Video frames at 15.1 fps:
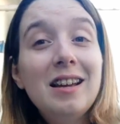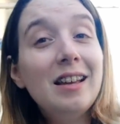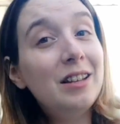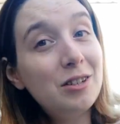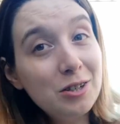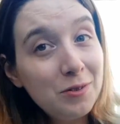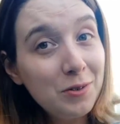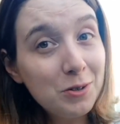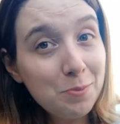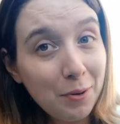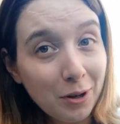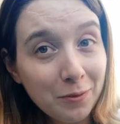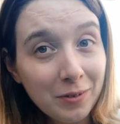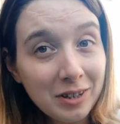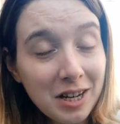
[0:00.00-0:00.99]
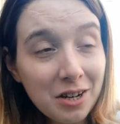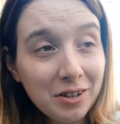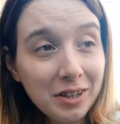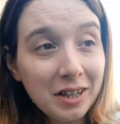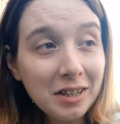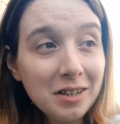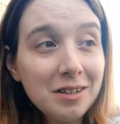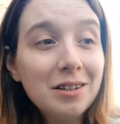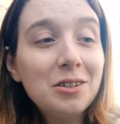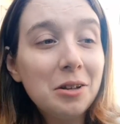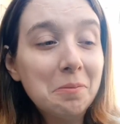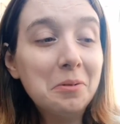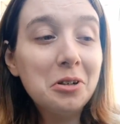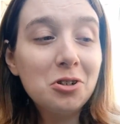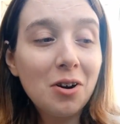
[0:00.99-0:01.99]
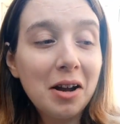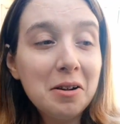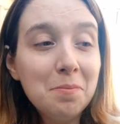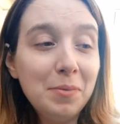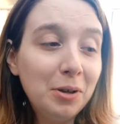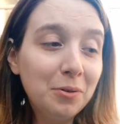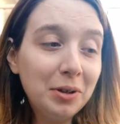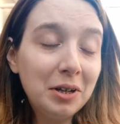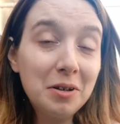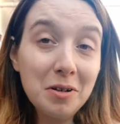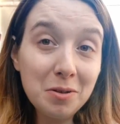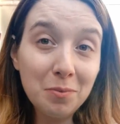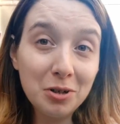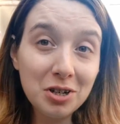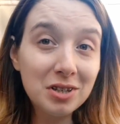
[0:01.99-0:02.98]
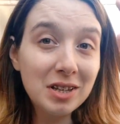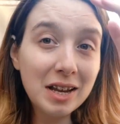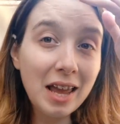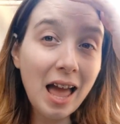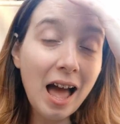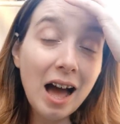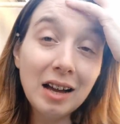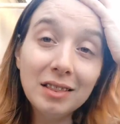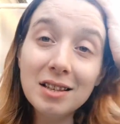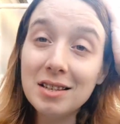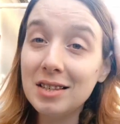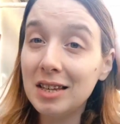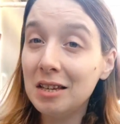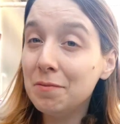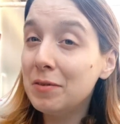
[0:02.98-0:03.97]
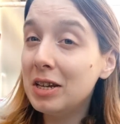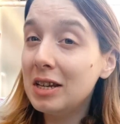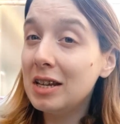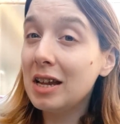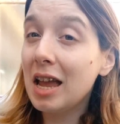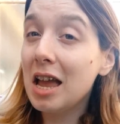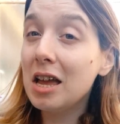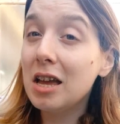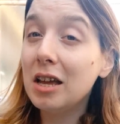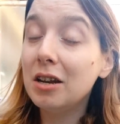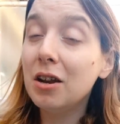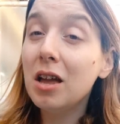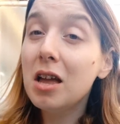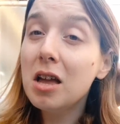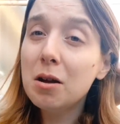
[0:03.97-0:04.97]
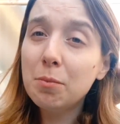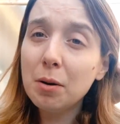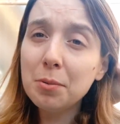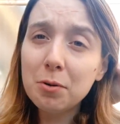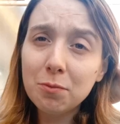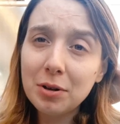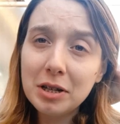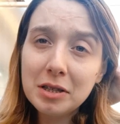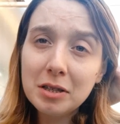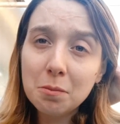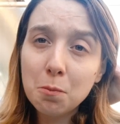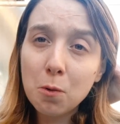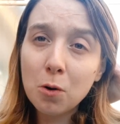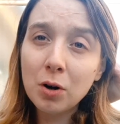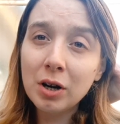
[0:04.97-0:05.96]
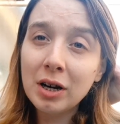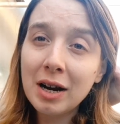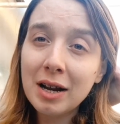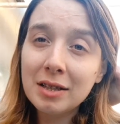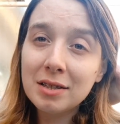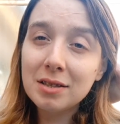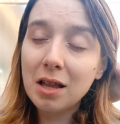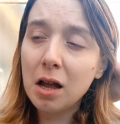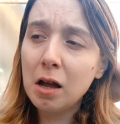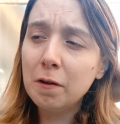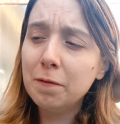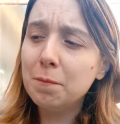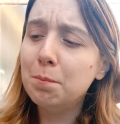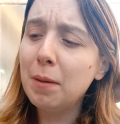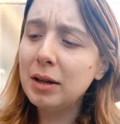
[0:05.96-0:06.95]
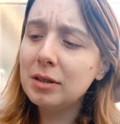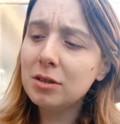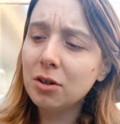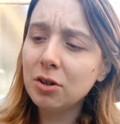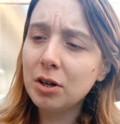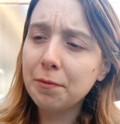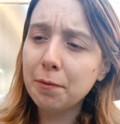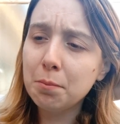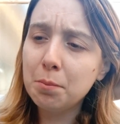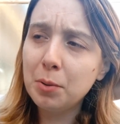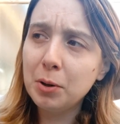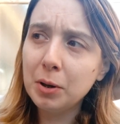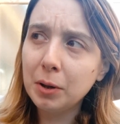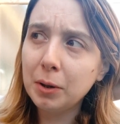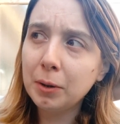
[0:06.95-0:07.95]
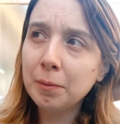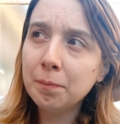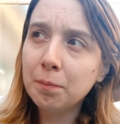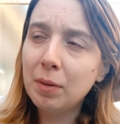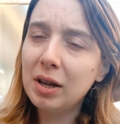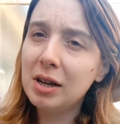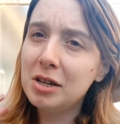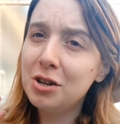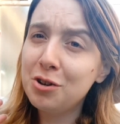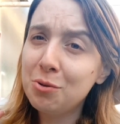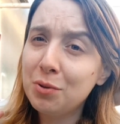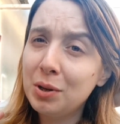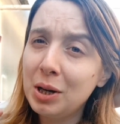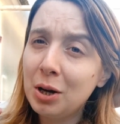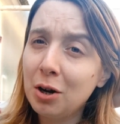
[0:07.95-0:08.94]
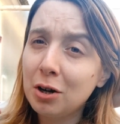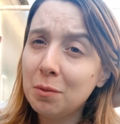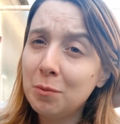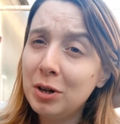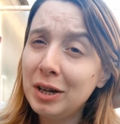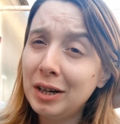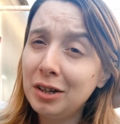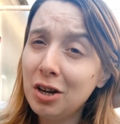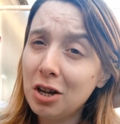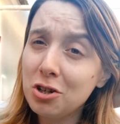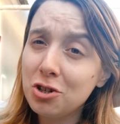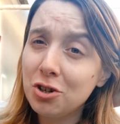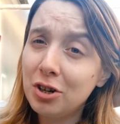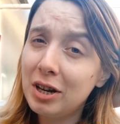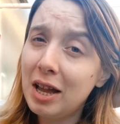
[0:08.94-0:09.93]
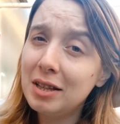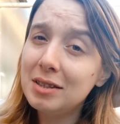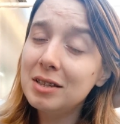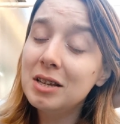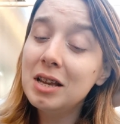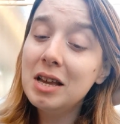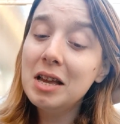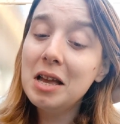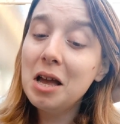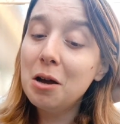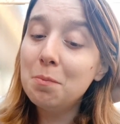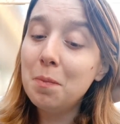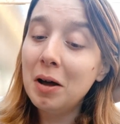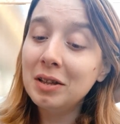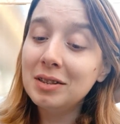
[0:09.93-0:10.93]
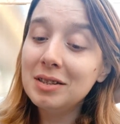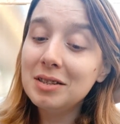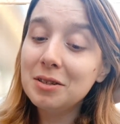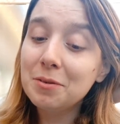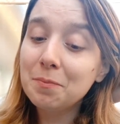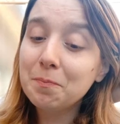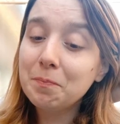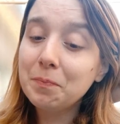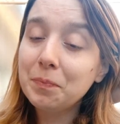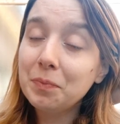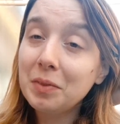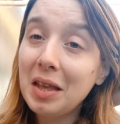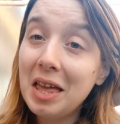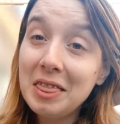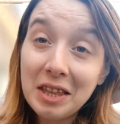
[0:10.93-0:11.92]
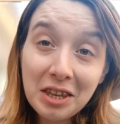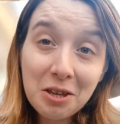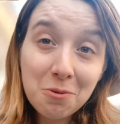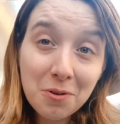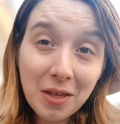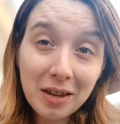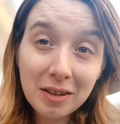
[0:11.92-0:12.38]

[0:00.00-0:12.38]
it just feels perfect out here. So I'm gonna try and be out here as much as I can this evening and probably read some more and stuff. Might start a different book, might continue with an e-arc I'm reading, not sure yet. But thank you